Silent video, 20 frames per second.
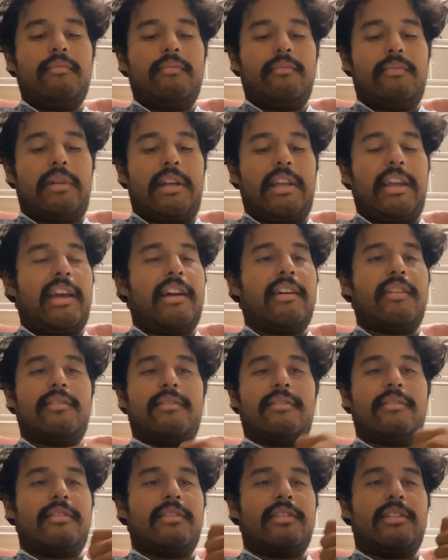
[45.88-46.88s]
but yeah,
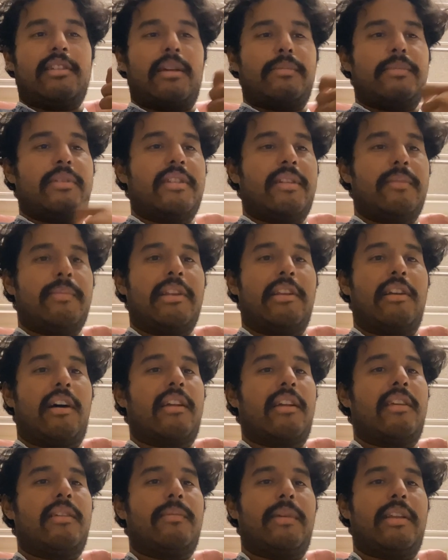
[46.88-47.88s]
I'm just going to be
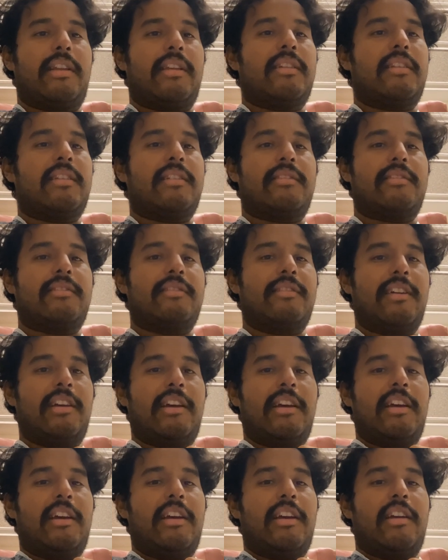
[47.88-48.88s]
documenting this
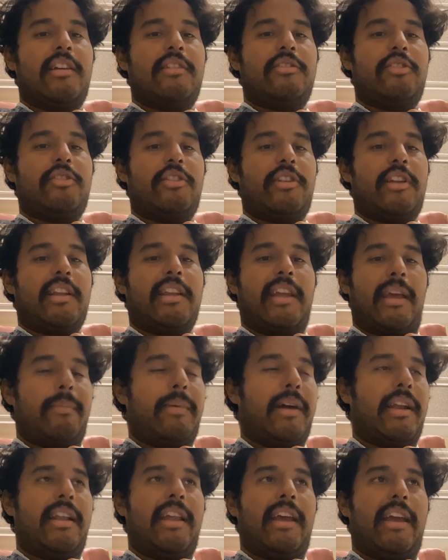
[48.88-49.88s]
journey day
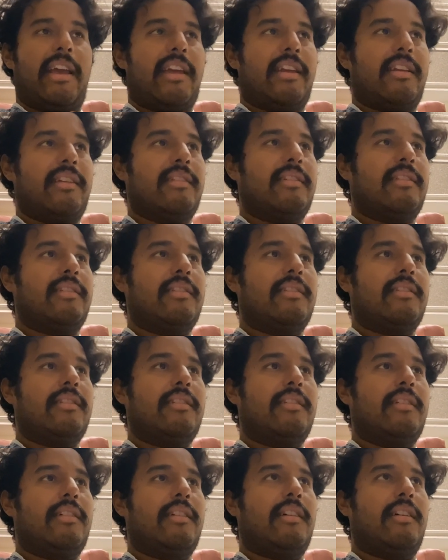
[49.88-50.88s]
by day.
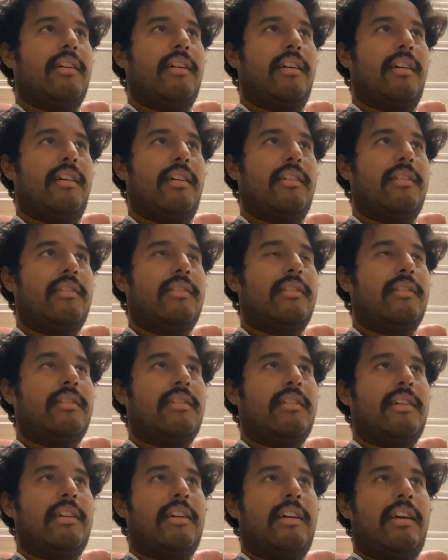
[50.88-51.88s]
Uh,
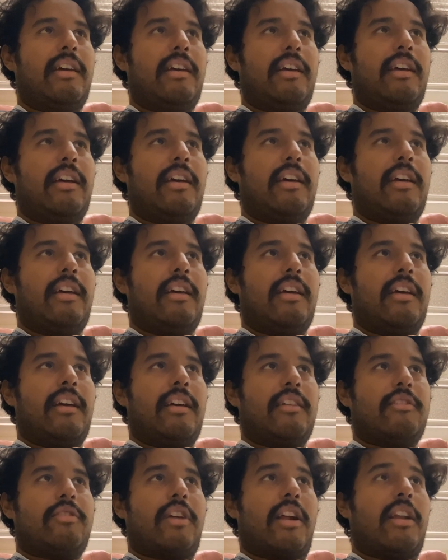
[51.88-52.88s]

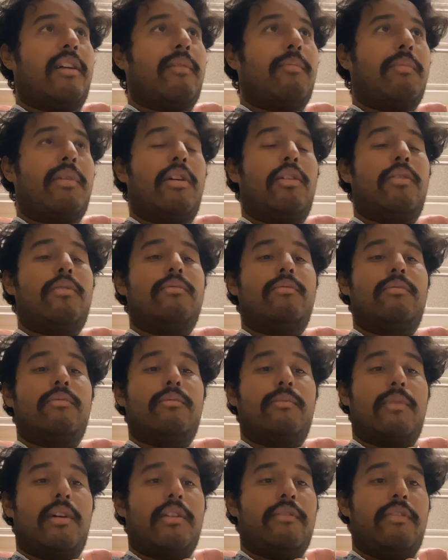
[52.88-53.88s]
try to upload
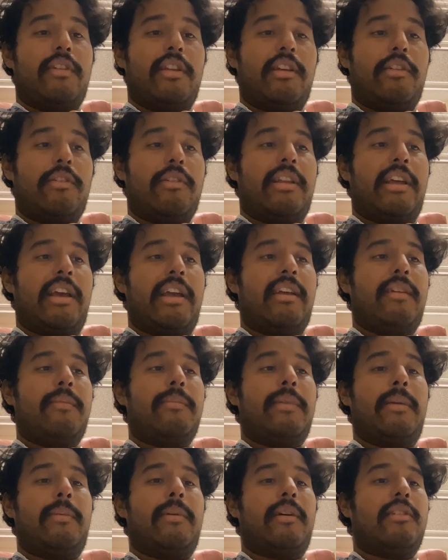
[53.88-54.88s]
one video a day.
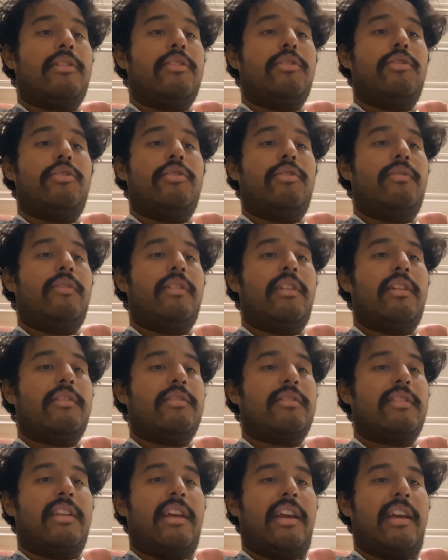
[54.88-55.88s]
Maybe I'll do two
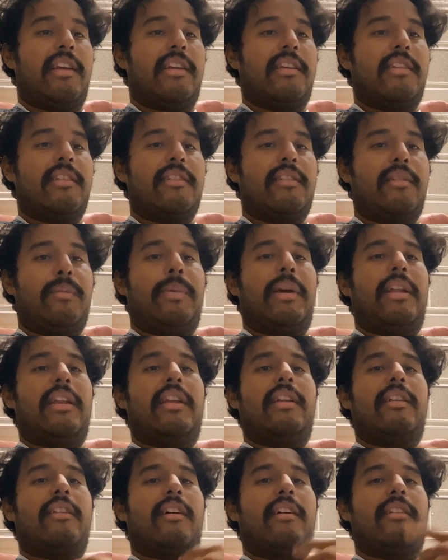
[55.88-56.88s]
videos a day,
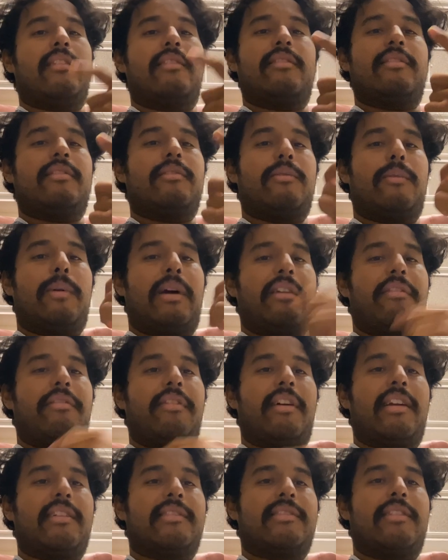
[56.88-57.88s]
depending on
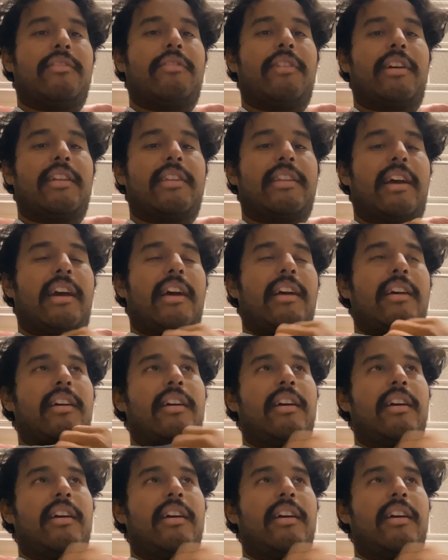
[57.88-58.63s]
Wi-Fi and stuff like that,